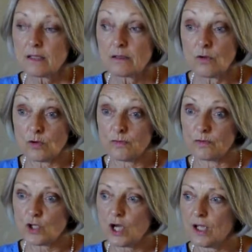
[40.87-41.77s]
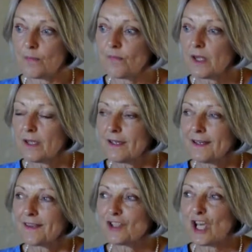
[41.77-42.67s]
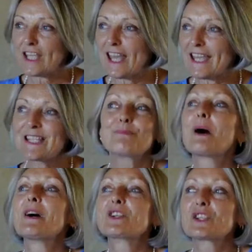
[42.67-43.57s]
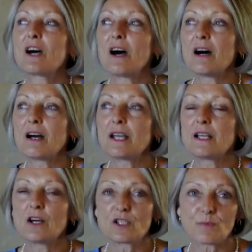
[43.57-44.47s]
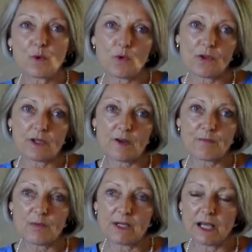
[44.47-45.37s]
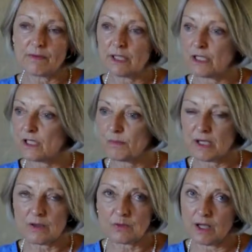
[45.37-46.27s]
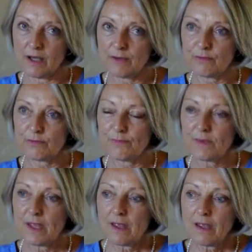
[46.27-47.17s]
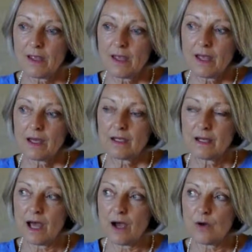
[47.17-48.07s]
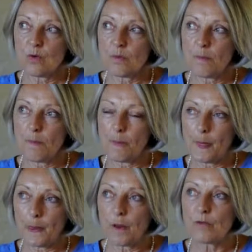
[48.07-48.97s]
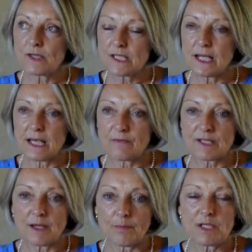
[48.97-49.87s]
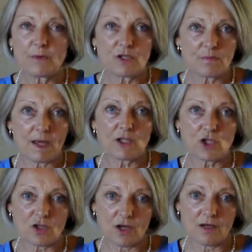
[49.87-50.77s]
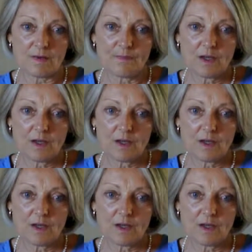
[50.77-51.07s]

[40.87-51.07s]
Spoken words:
not full time, the decade, but I learnt more than I've probably ever learnt in my whole life. Now, obviously, for somebody with dementia,